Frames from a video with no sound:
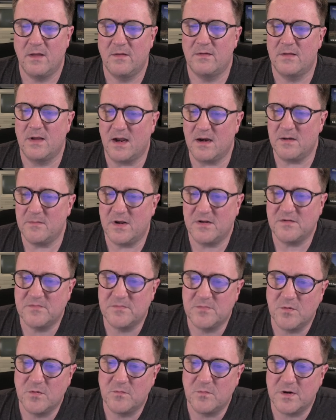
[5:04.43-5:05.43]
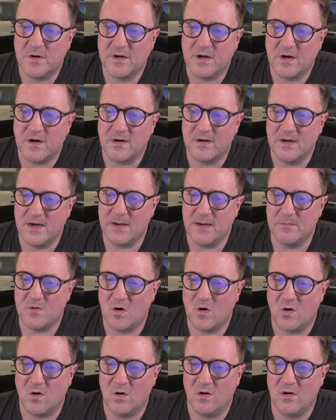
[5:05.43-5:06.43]
The item attribute with the name
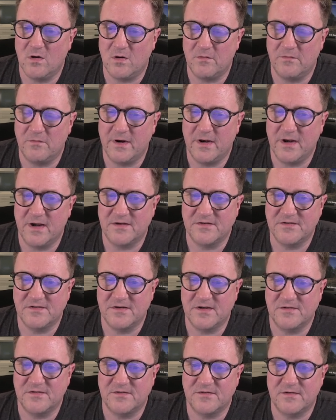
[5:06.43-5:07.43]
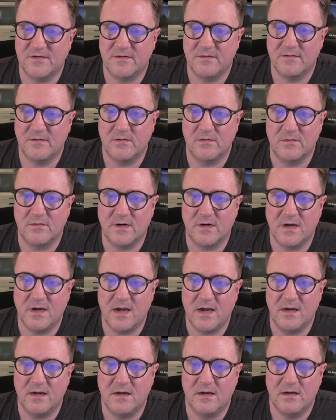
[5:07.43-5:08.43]
color already exists.
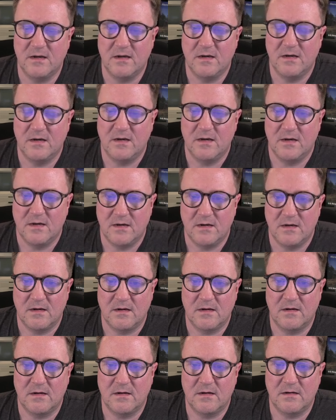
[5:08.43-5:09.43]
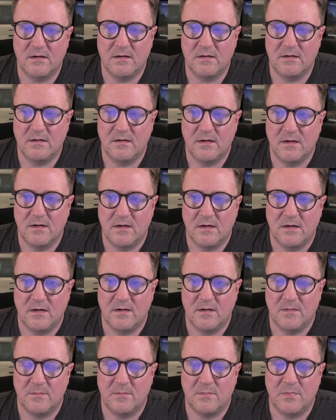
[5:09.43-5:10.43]
Okay.
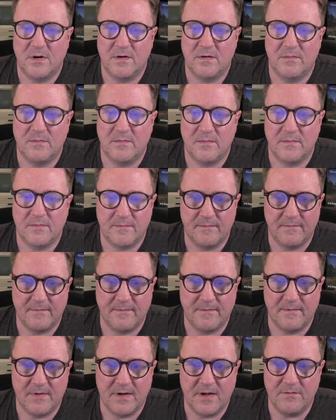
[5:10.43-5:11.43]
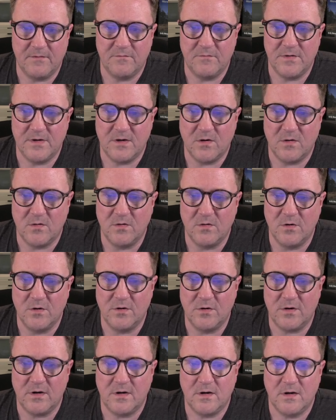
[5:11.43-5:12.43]
But if we go
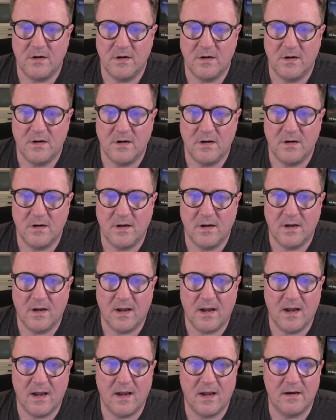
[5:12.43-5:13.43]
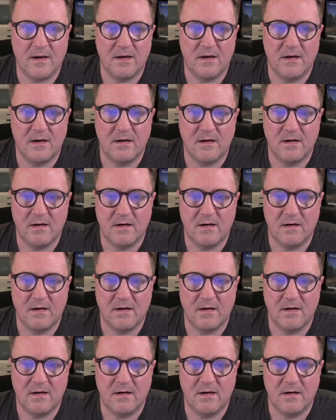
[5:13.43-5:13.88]
look at